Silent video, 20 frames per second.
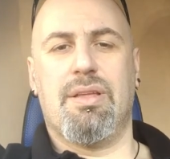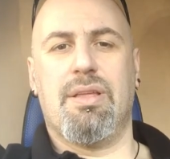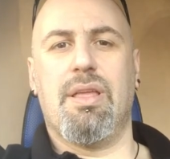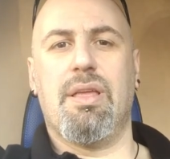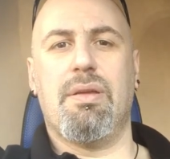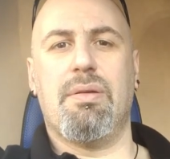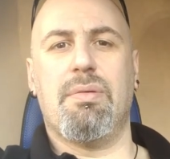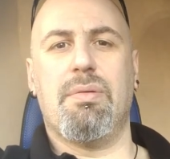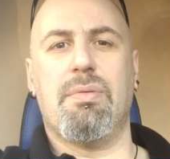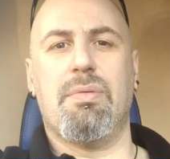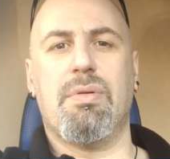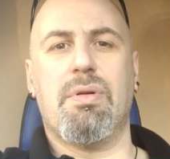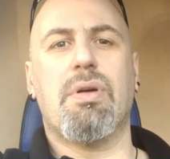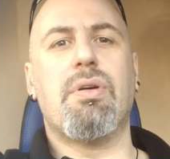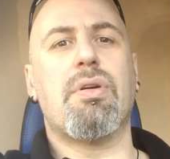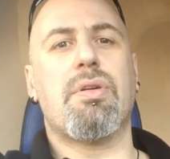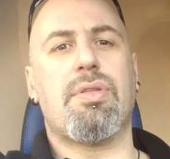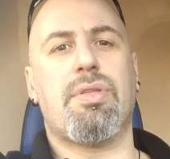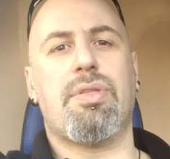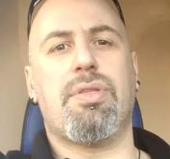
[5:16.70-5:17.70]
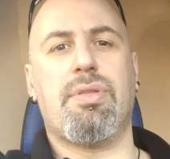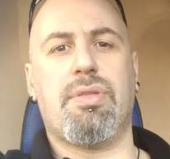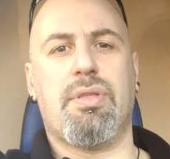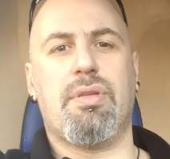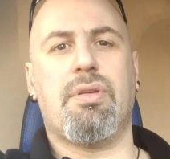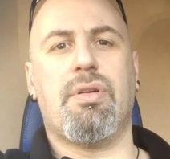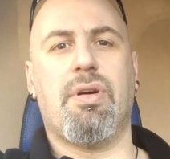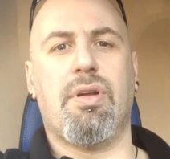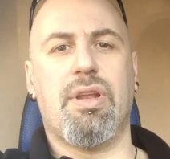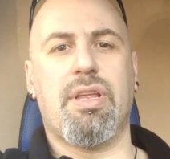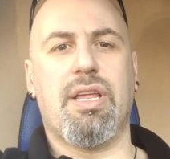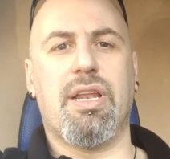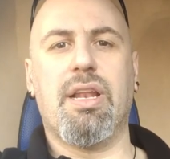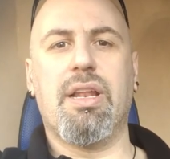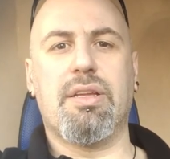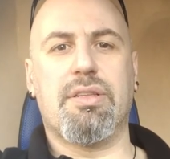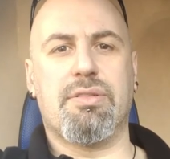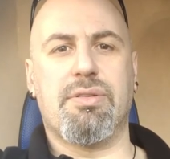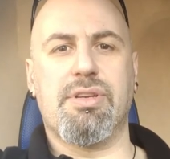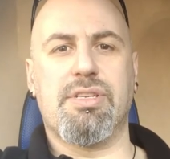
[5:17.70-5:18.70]
it's worth calling an
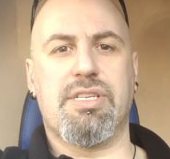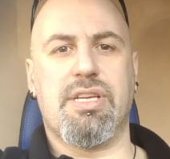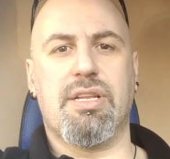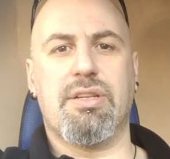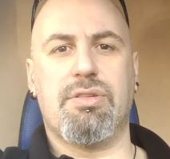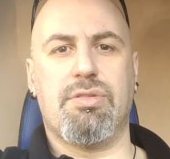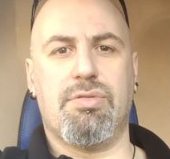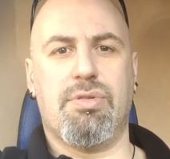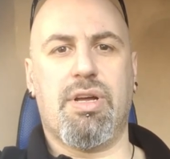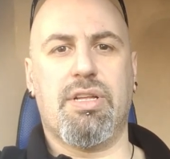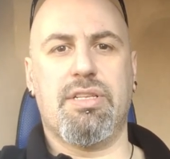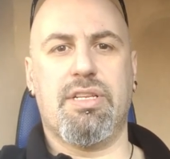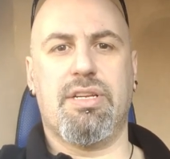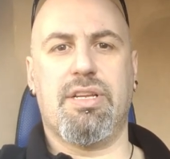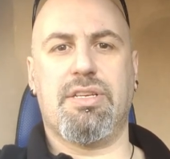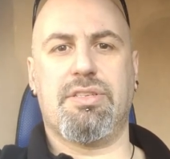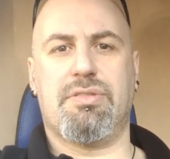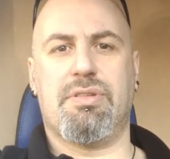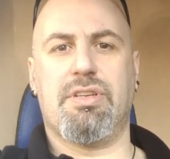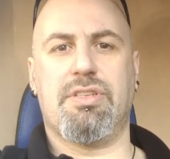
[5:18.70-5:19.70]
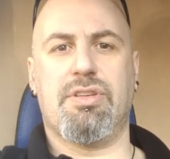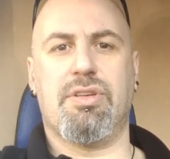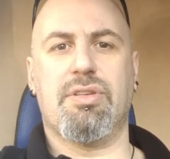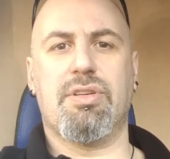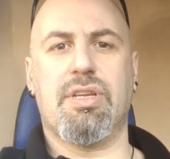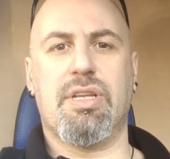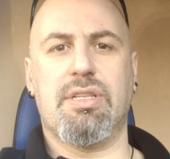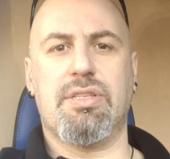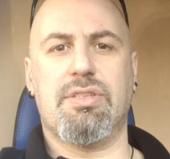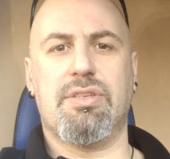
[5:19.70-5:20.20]
electrician to add an extra socket,